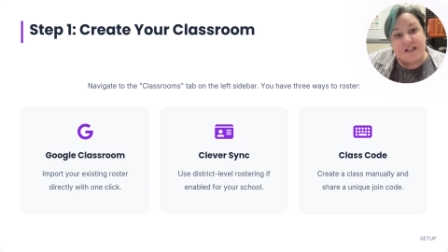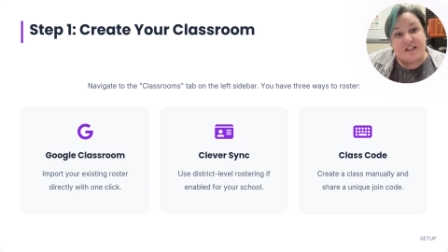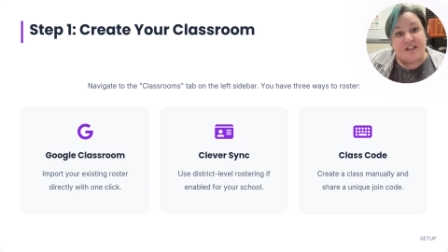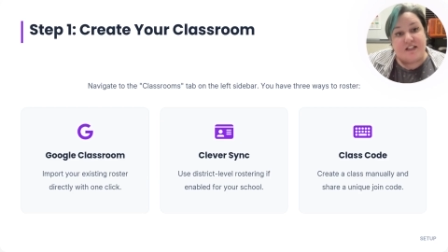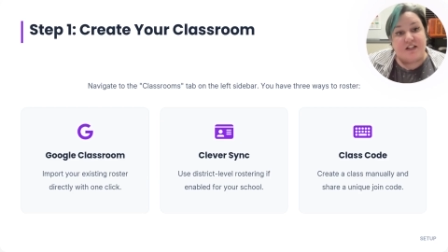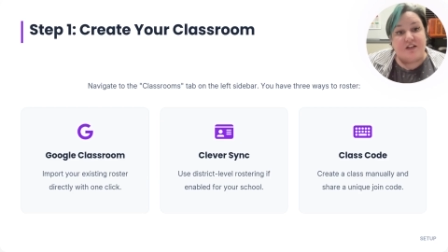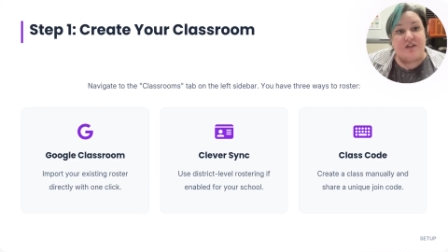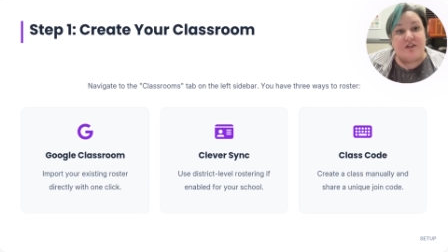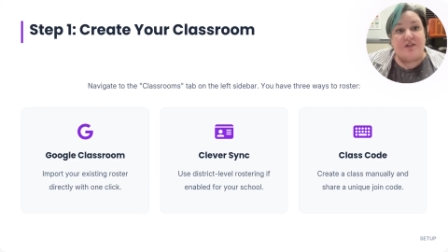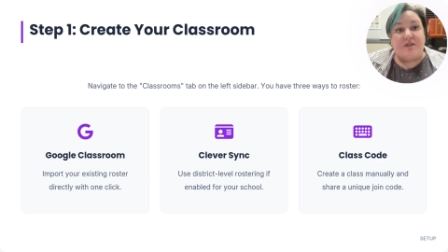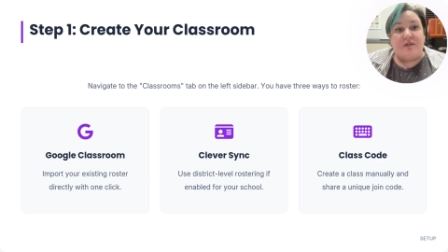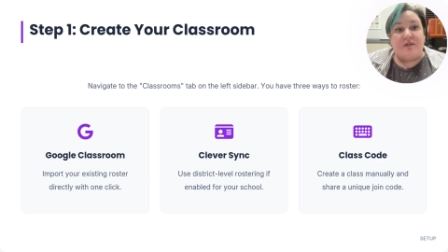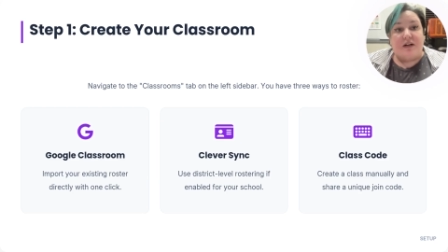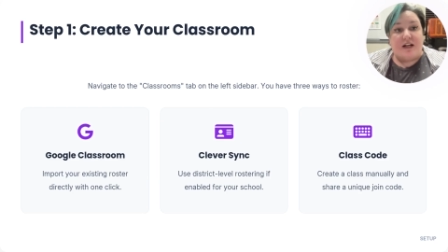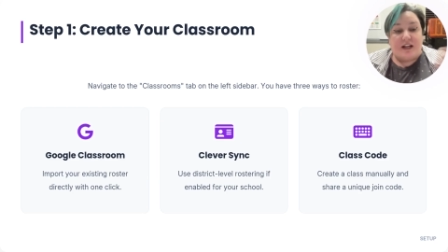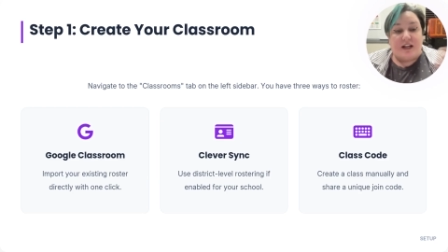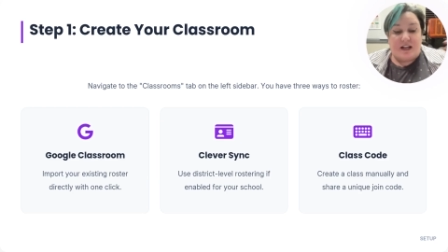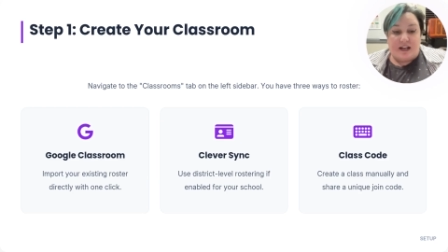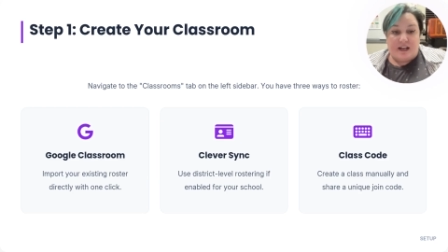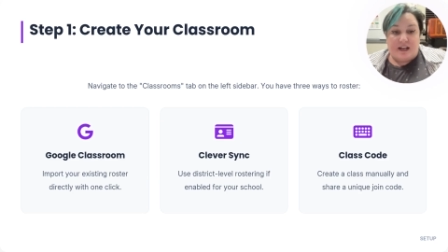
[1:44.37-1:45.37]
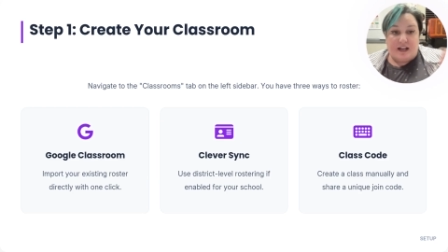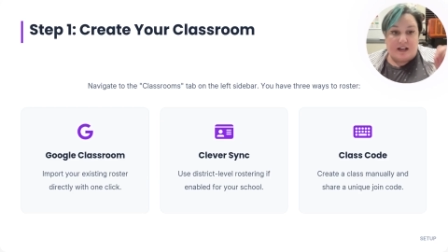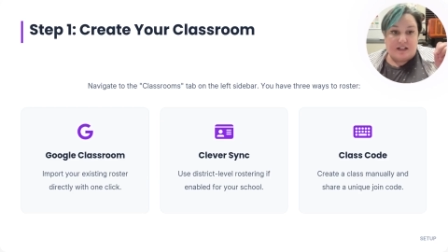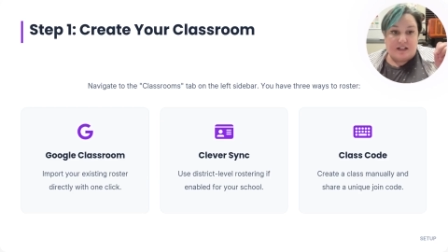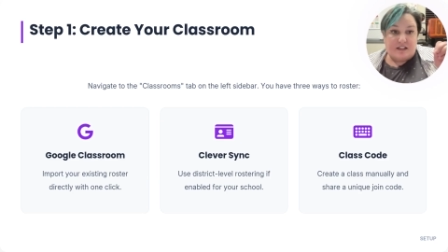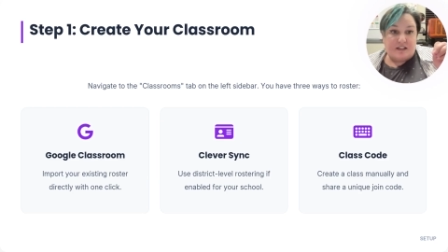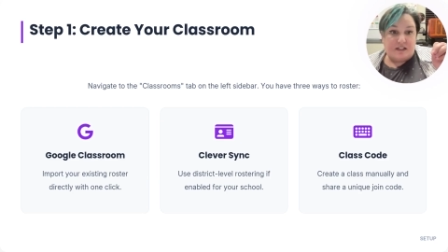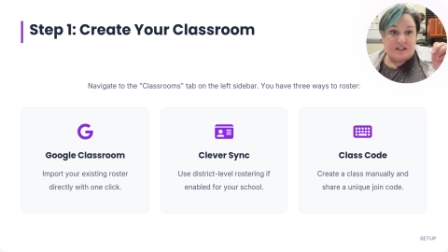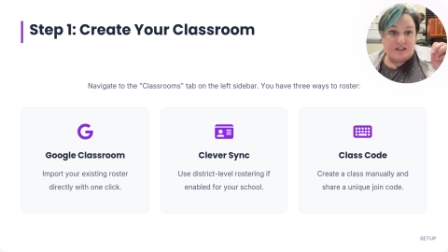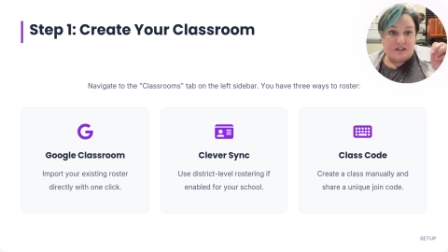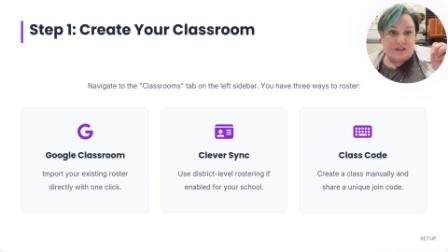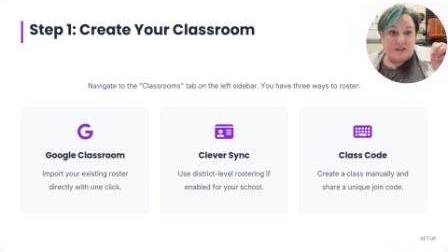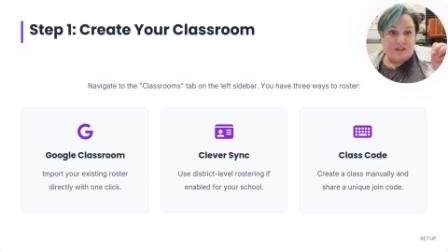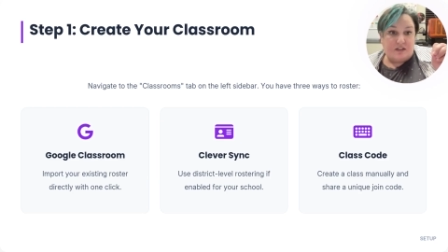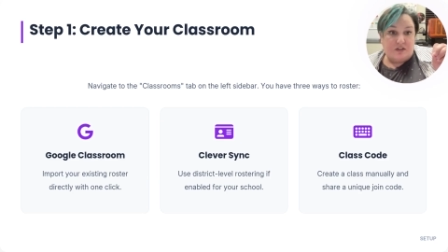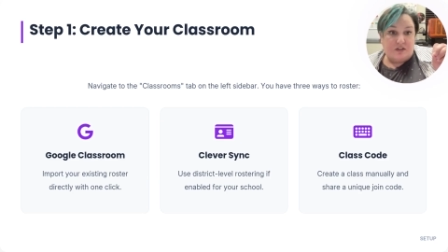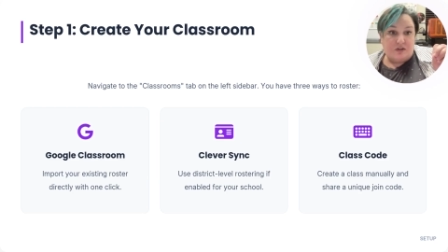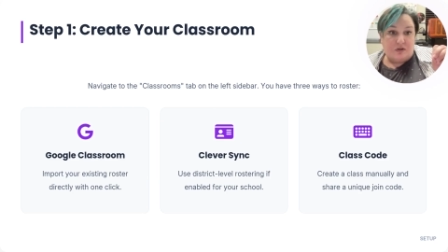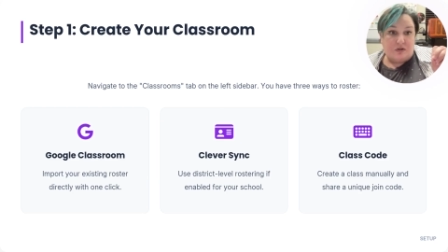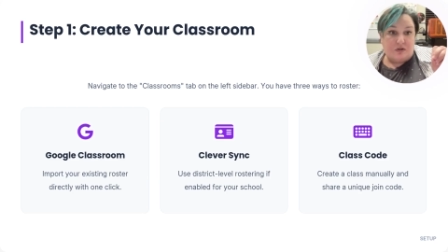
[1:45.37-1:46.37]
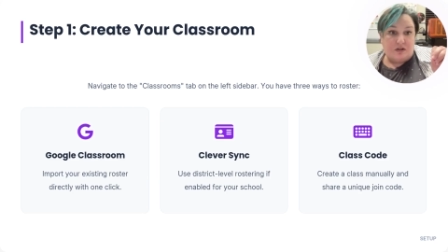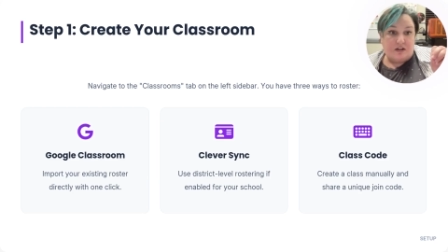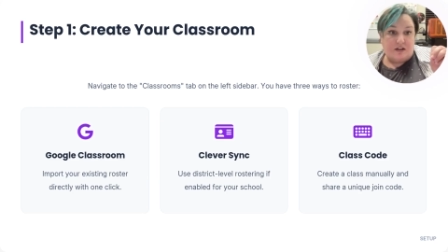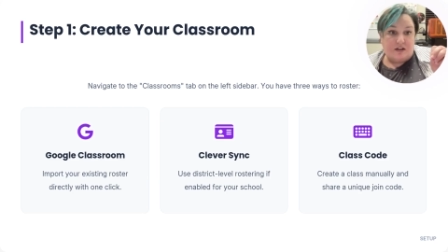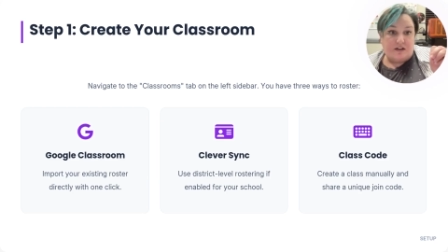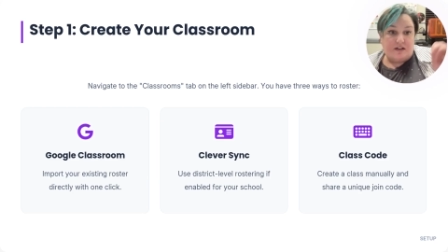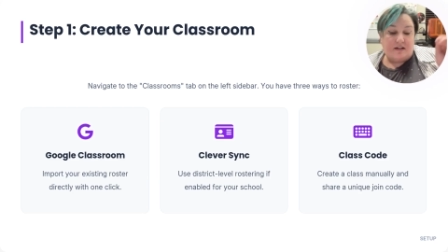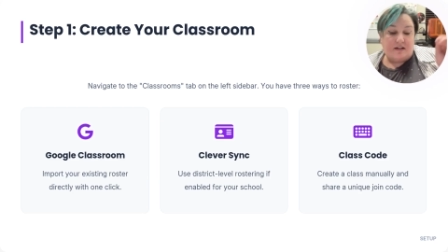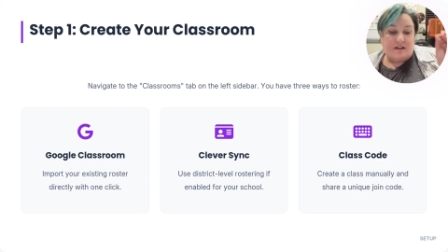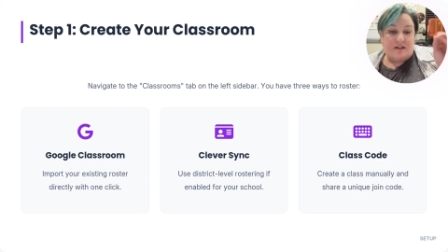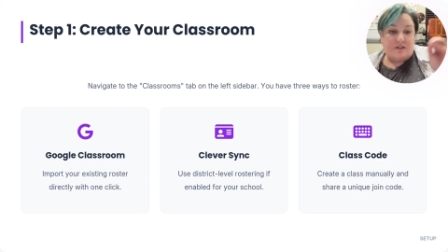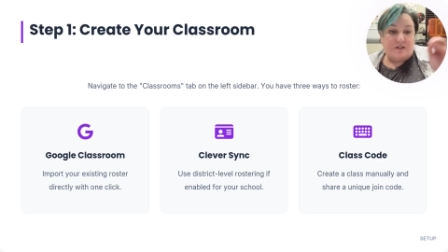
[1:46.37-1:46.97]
to connect your